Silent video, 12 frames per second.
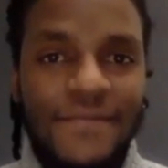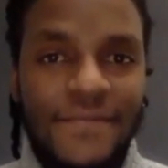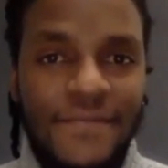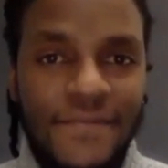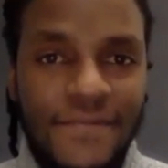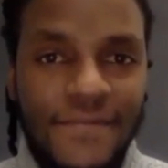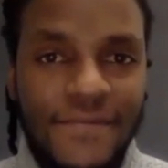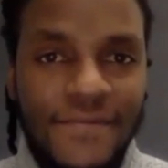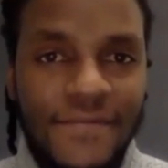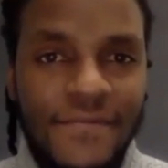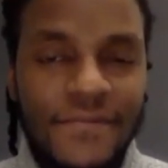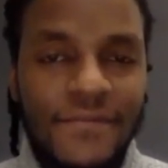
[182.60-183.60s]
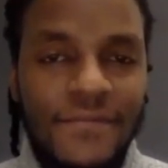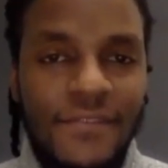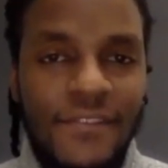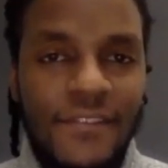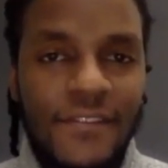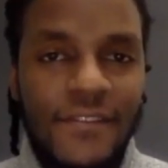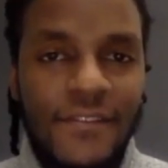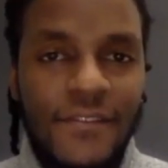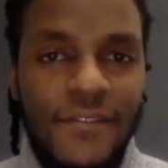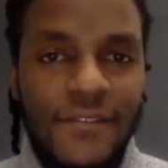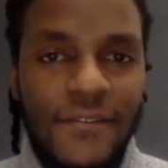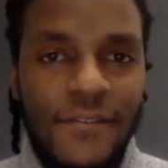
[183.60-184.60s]

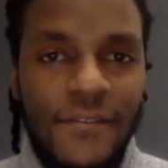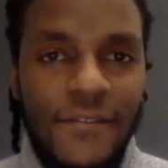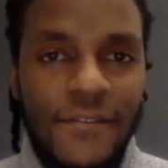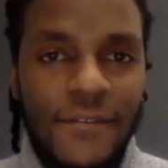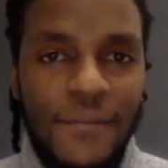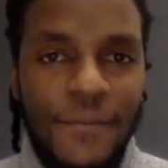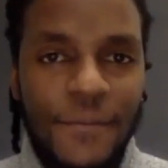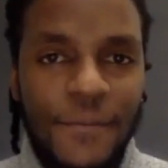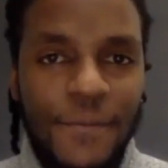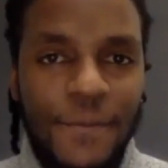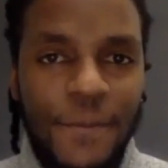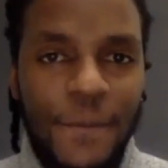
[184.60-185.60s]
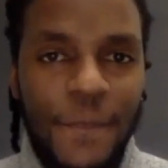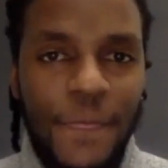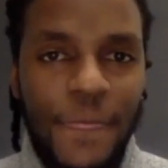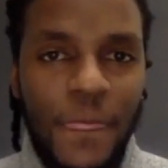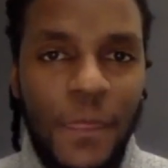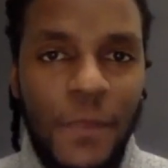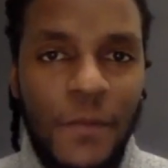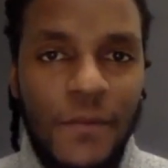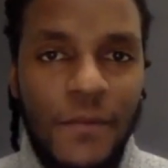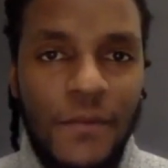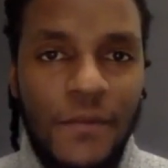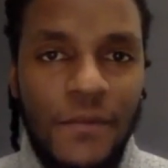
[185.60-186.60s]

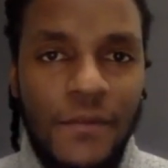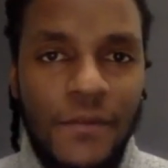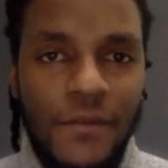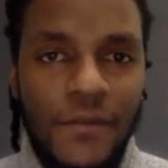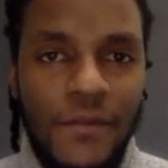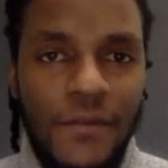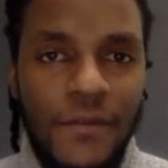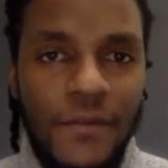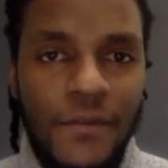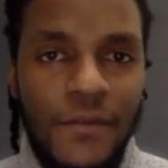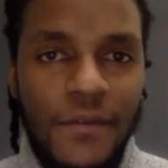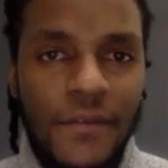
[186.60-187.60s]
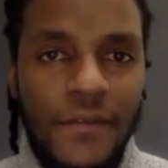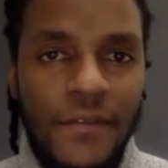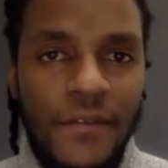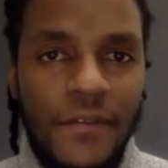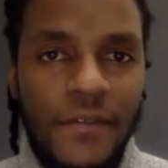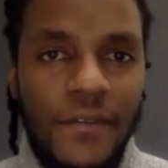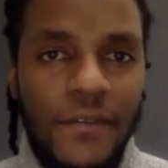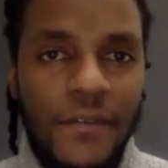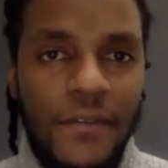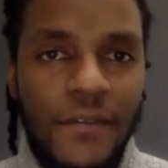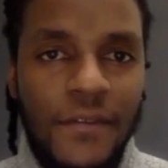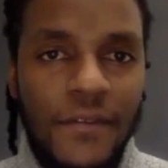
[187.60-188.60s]

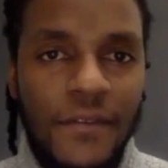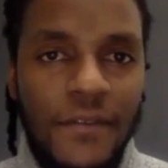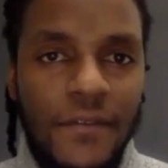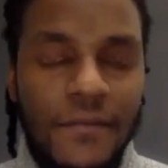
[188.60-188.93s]
[no speech]